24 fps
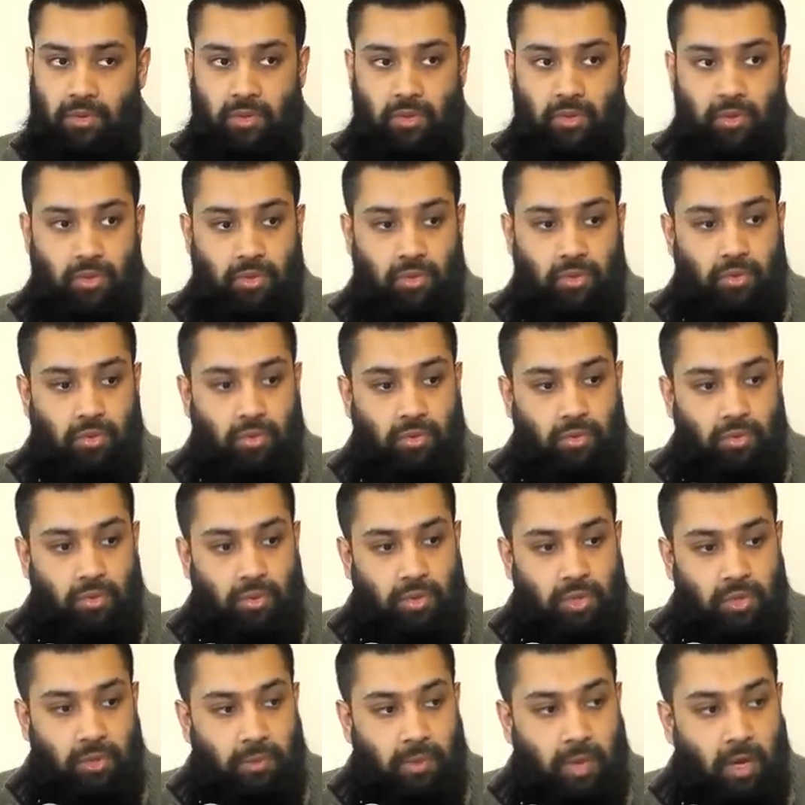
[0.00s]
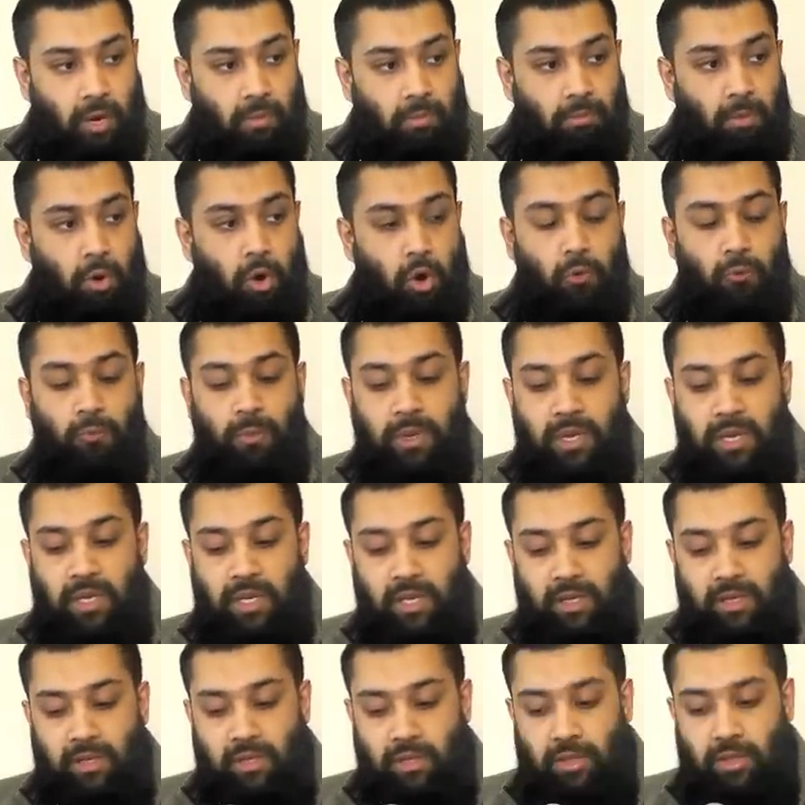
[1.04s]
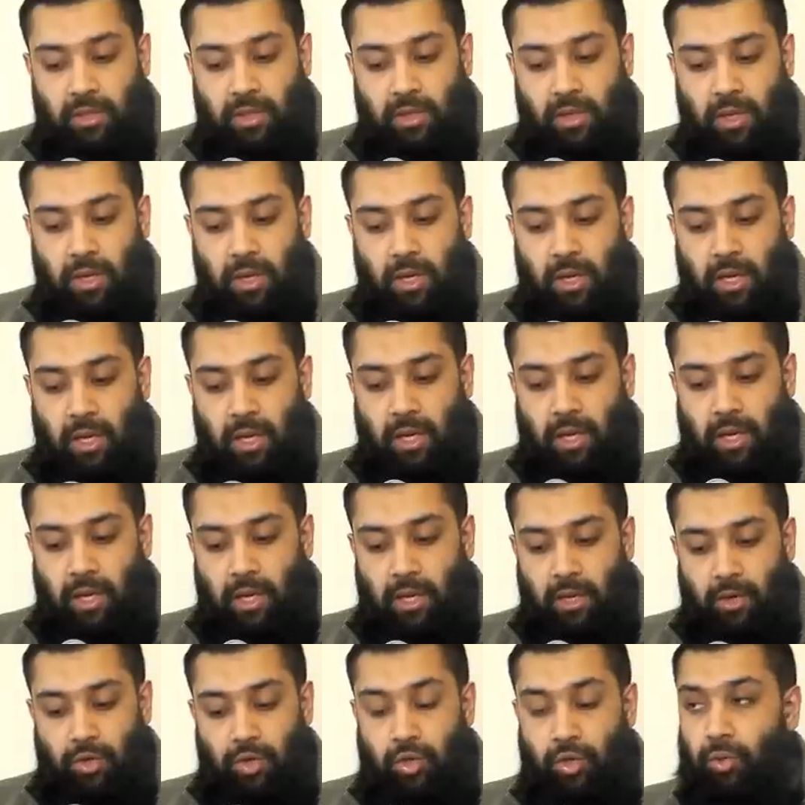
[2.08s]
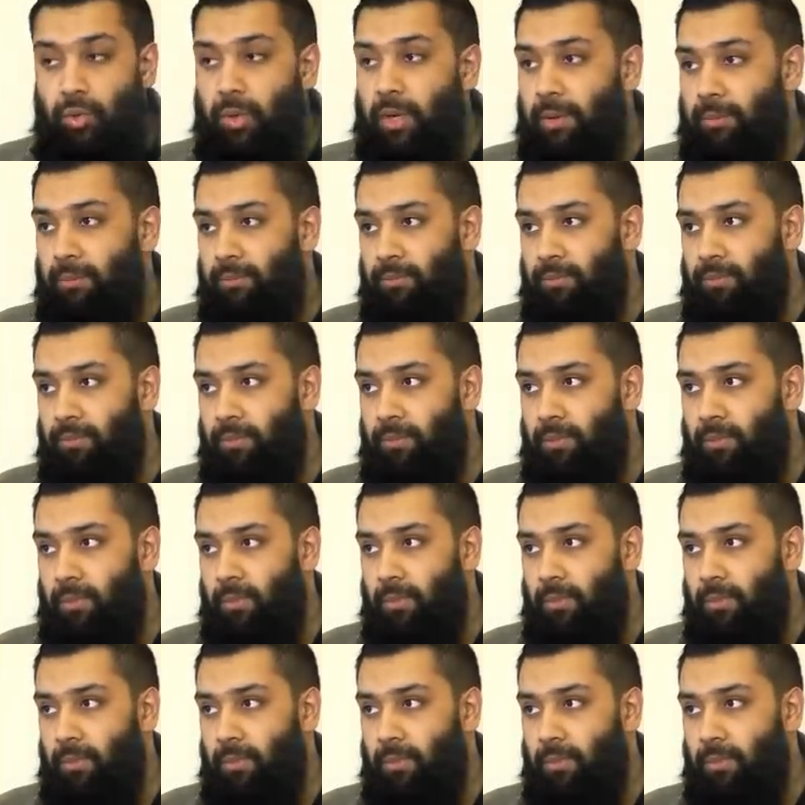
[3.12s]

to, to become more obedient uh, to him.